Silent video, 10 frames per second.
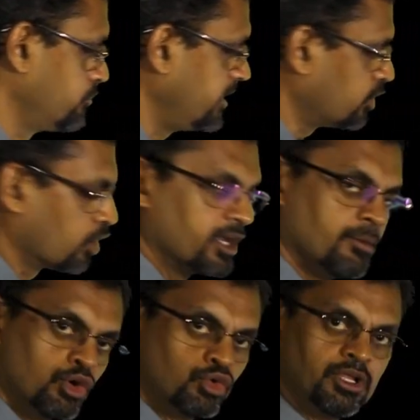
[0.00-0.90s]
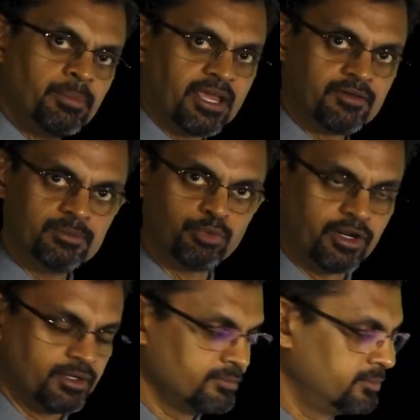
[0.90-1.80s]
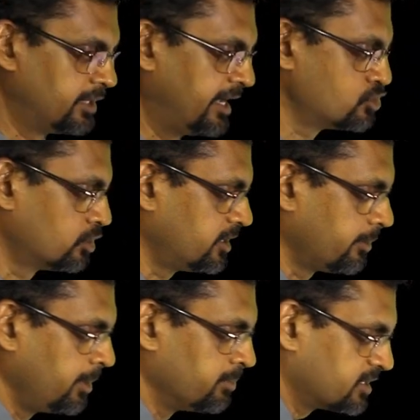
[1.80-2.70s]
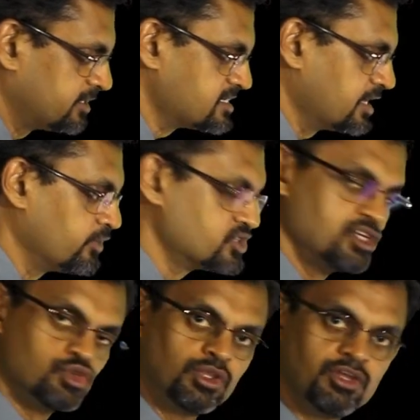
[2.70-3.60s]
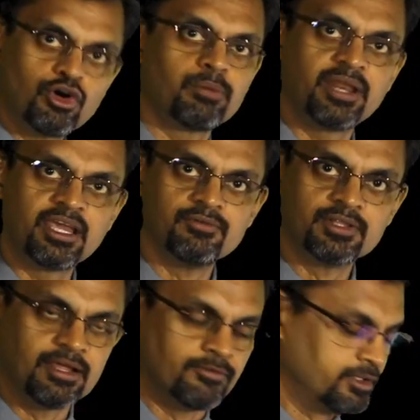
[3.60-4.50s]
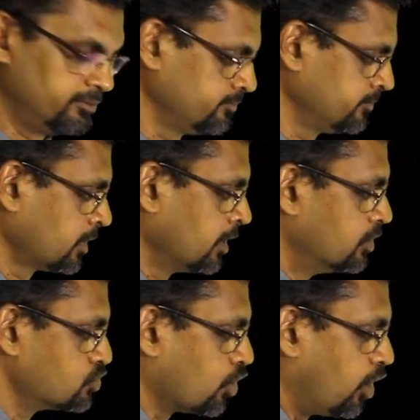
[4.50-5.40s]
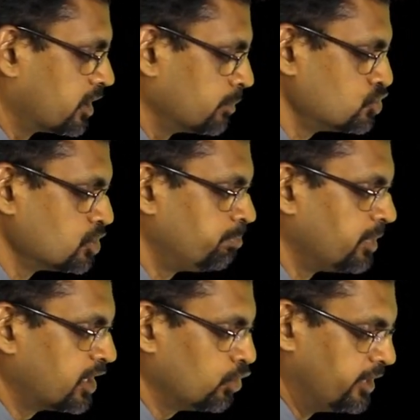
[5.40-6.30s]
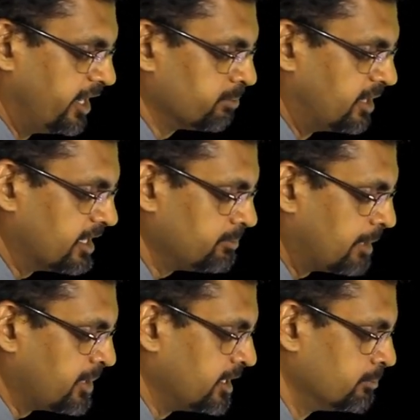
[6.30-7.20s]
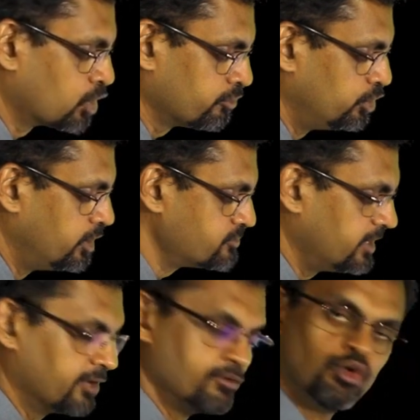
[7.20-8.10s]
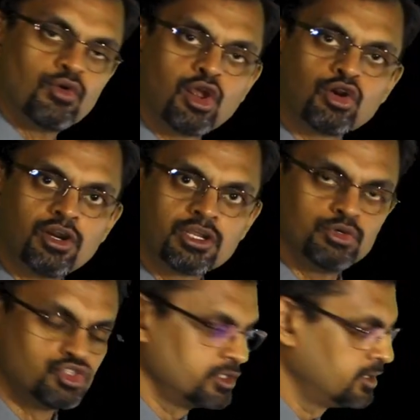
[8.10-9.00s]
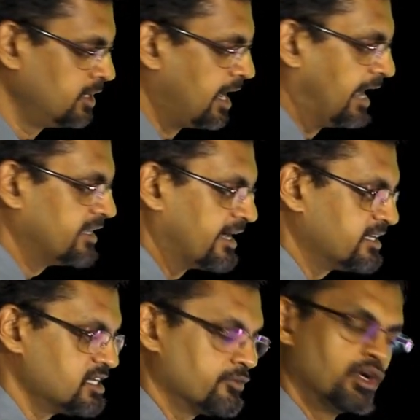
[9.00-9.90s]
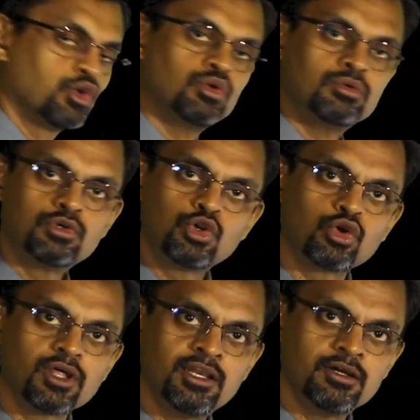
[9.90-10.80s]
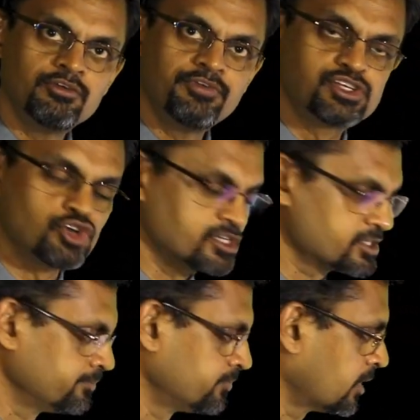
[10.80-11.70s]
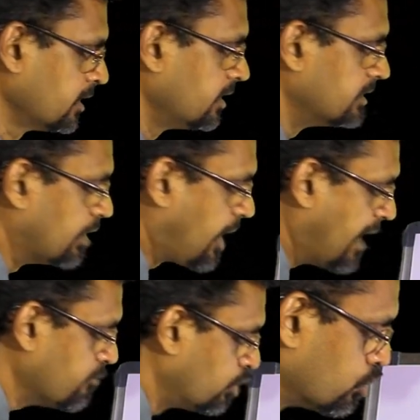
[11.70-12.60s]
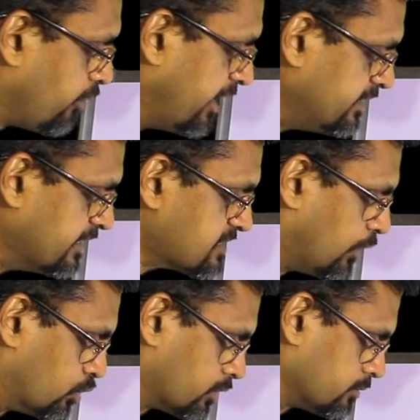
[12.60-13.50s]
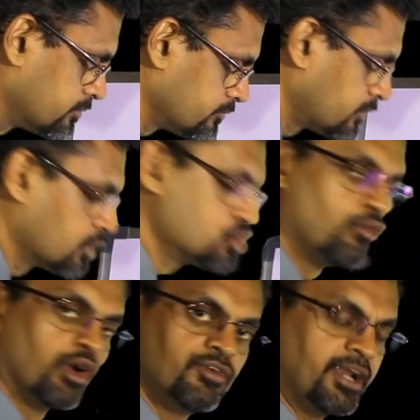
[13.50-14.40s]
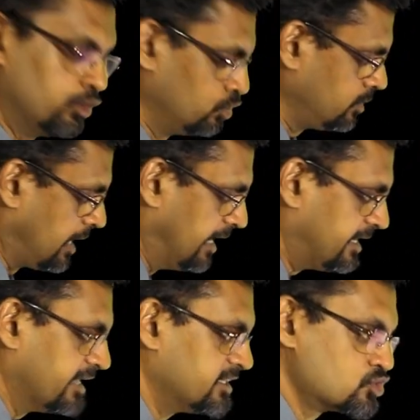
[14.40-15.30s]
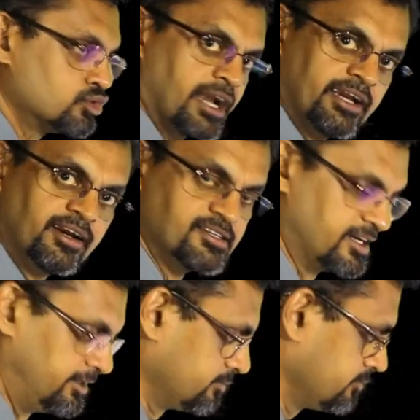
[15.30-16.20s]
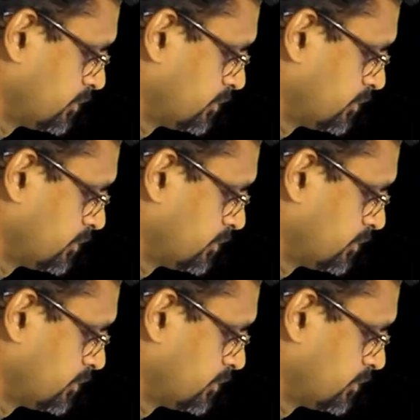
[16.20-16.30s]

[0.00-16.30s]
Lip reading: We are talking about only break-even point. Right? So remember, this equation is only for break-even level. So contribution per unit multiplied by number of units will give you overall contribution, and that is equal to total fixed cost. Now I to find this out. So what will I do? I'll take this to the right hand side.